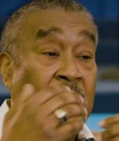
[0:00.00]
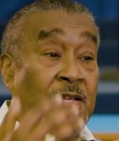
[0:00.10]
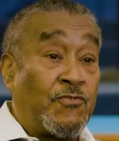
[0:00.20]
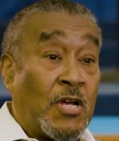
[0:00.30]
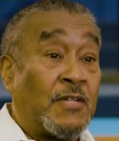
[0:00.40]

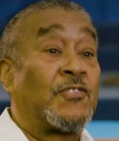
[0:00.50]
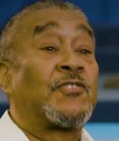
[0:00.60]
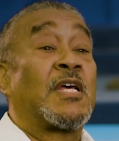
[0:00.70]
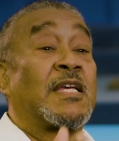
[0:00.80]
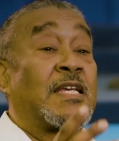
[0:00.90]

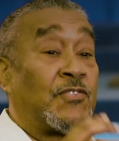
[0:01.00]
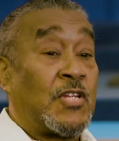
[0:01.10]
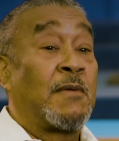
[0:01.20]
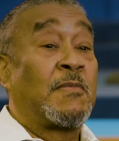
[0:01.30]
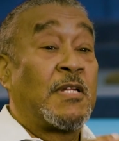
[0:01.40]
Injustice against
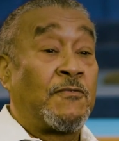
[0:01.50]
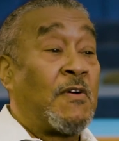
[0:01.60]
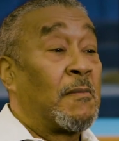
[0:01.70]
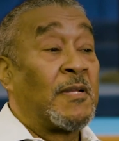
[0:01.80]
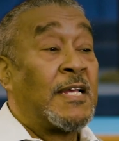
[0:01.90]
him and his
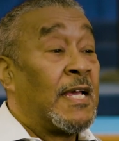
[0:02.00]
family.